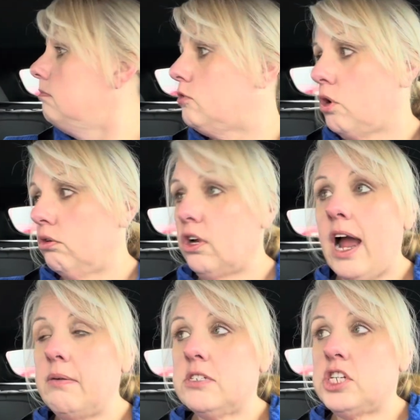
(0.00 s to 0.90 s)
told her
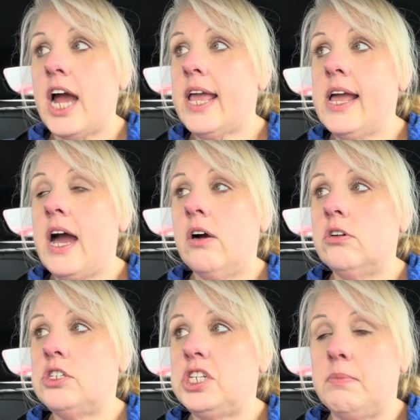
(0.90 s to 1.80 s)
I was checking
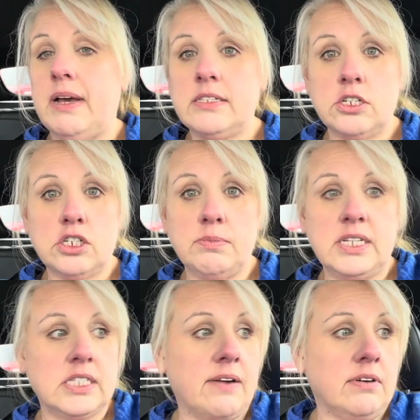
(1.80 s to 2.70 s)
out. She messaged me
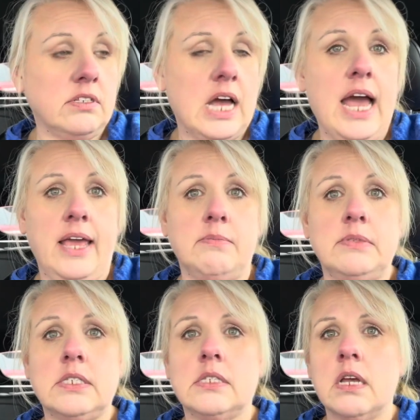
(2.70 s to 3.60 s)
several
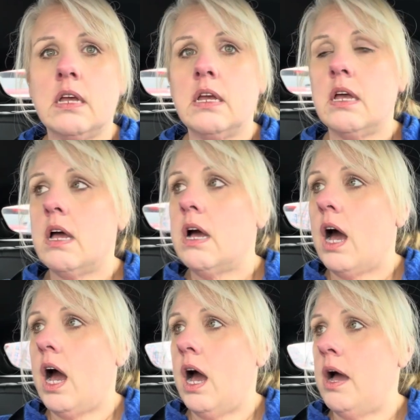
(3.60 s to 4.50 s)
times.
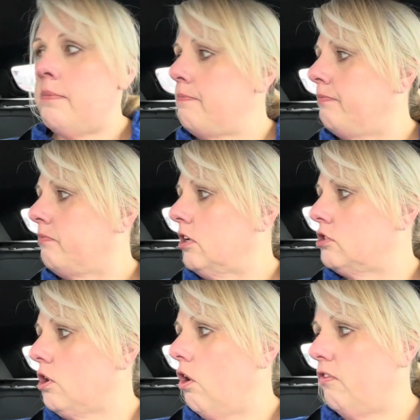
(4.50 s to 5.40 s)
Um,
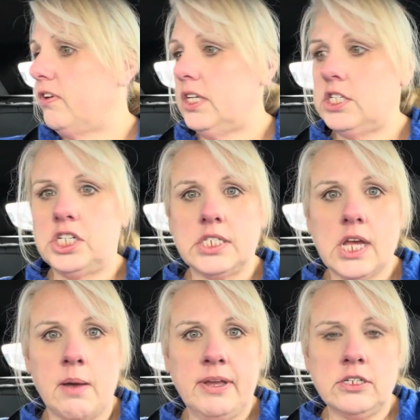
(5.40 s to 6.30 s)
so hopefully she's
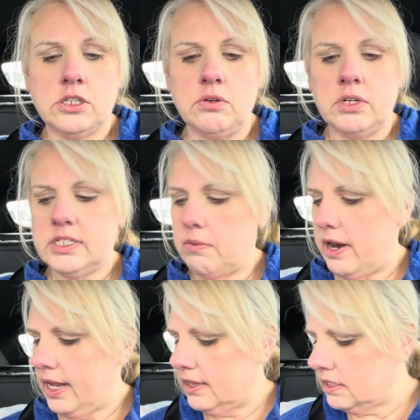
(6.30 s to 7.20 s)
coming soon because I want
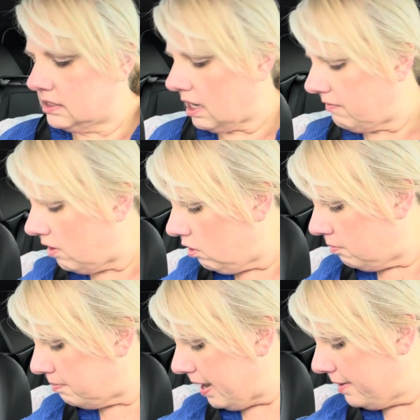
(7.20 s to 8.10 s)
to get this stuff
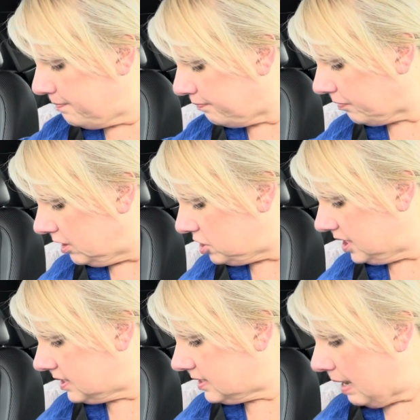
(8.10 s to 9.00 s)
home. But she
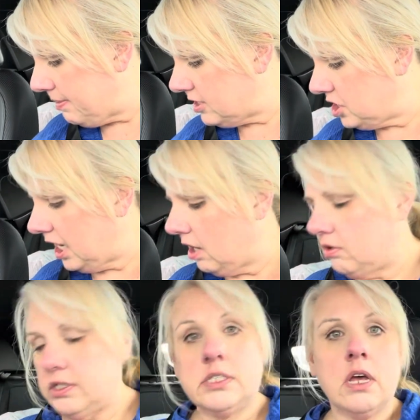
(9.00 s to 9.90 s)
has to stop at
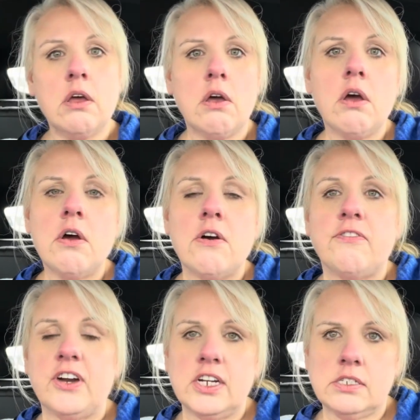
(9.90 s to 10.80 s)
Chico's
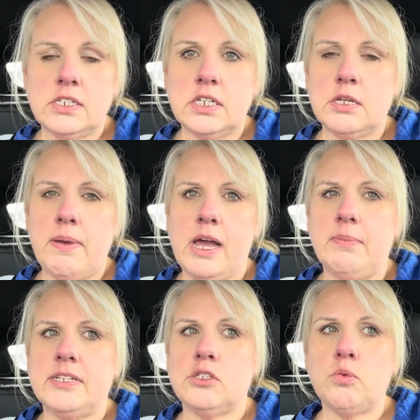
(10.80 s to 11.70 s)
first to pick up
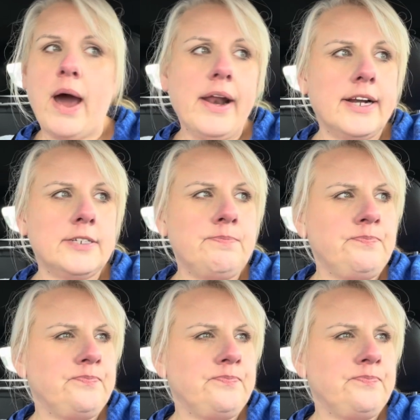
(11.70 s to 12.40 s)
a sweater.